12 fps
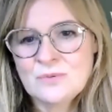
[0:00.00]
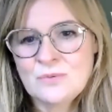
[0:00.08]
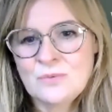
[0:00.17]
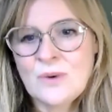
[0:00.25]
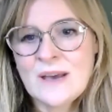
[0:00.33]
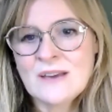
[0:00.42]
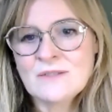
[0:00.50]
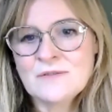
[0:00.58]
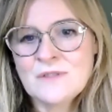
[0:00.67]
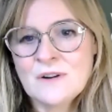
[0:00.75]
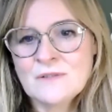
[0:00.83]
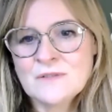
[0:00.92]
way
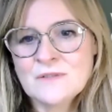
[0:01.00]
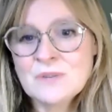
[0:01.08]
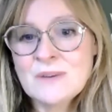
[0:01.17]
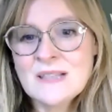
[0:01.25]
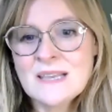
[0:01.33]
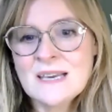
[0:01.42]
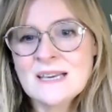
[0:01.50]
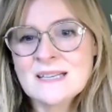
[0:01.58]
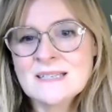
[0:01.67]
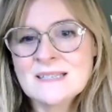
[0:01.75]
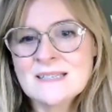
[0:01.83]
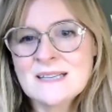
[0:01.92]
of doing
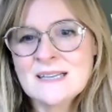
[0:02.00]
things